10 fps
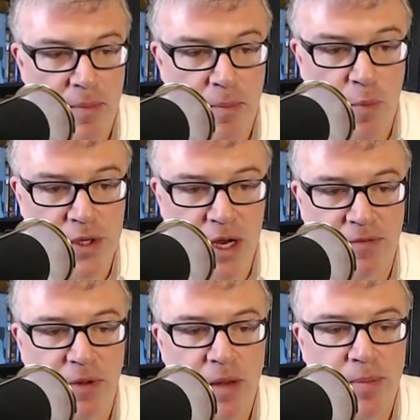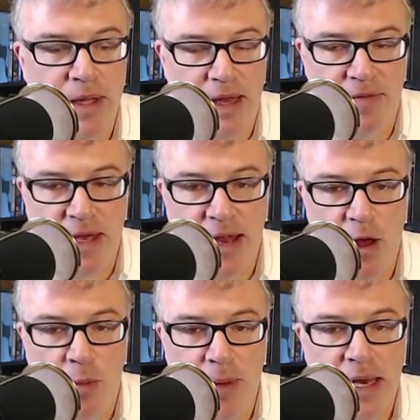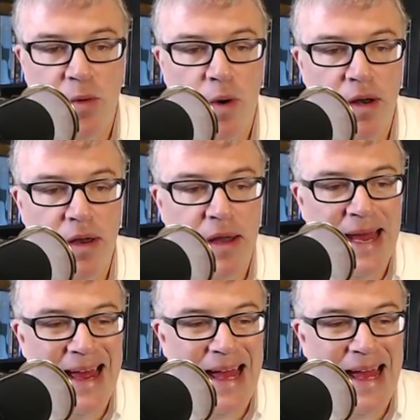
which I fully believe can help anyone,